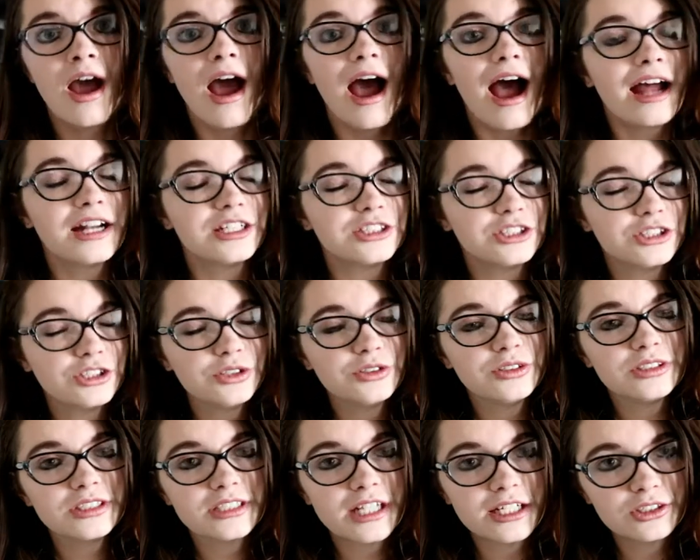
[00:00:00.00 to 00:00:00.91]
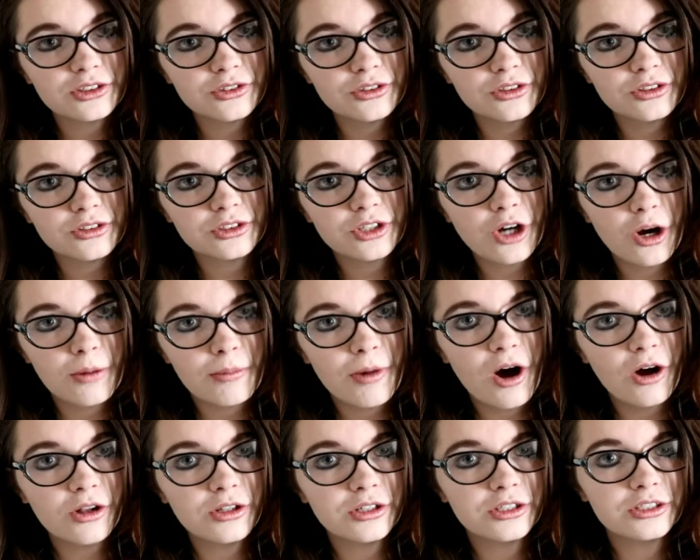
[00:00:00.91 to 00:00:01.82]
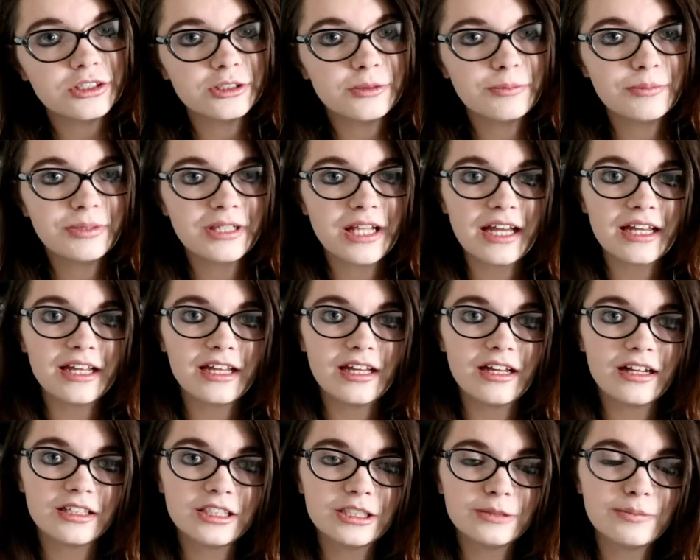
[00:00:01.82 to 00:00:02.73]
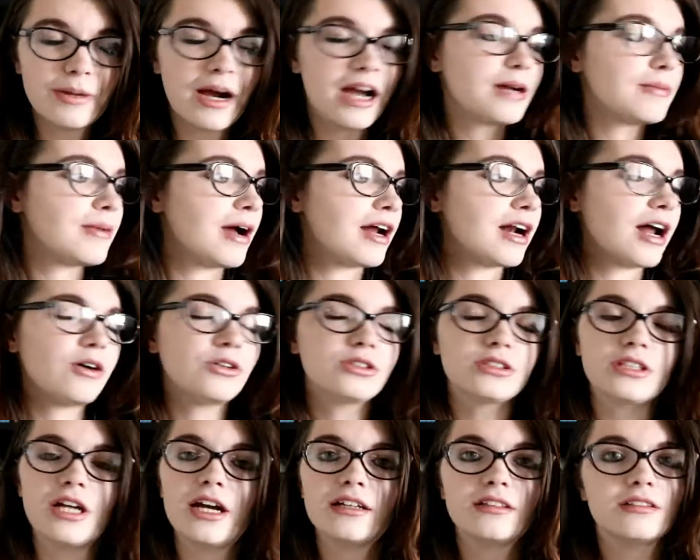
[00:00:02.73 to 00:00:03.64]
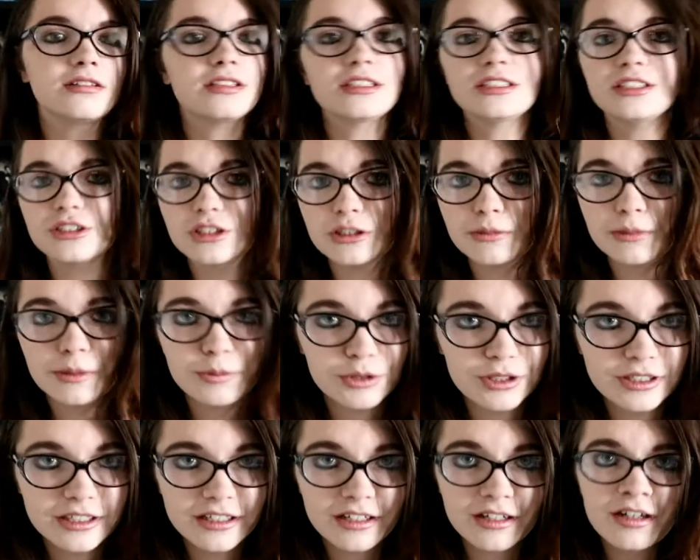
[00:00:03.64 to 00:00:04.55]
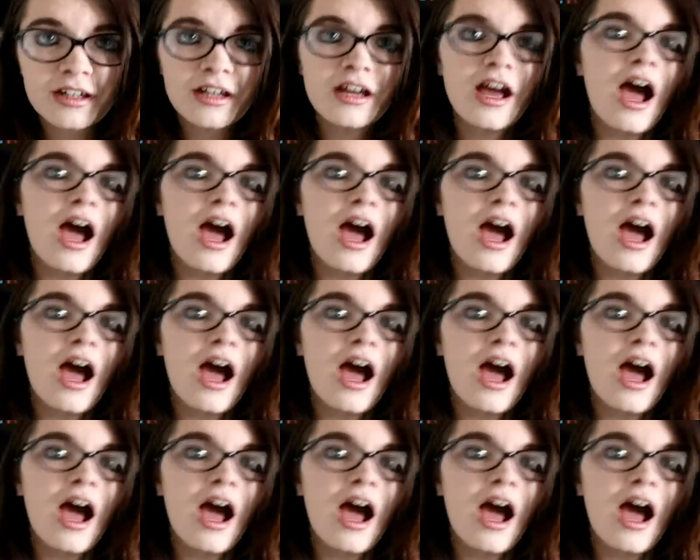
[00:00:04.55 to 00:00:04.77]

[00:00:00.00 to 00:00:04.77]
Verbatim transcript: and as soon as I saw Tom Holland playing Spider-Man, I was like, this is gonna be brilliant.